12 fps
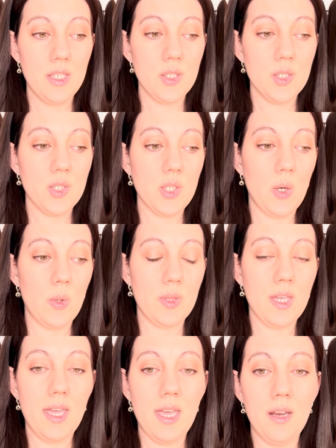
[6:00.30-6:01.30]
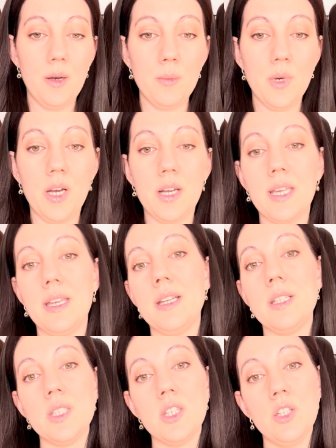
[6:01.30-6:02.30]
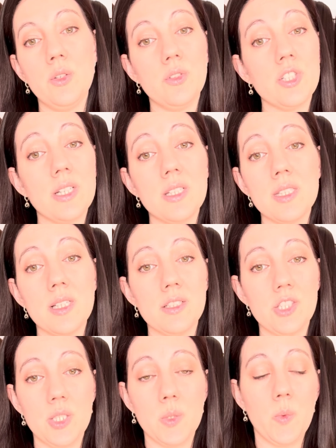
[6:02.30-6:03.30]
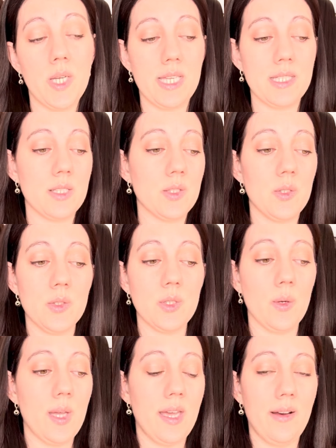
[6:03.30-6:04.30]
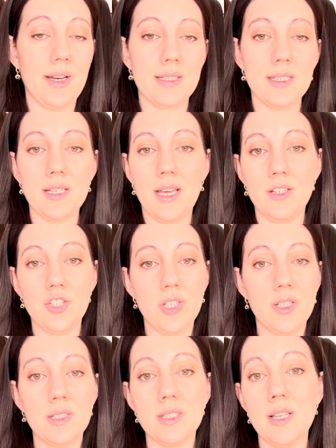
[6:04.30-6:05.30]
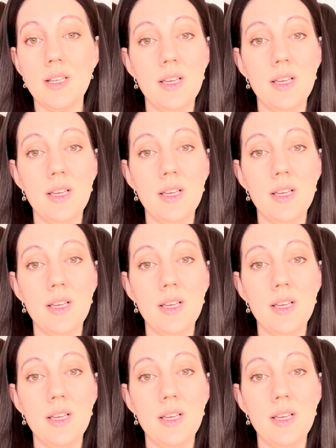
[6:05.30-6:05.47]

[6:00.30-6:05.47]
So the hair market is huge, and it's not just wigs, it's also hair extensions,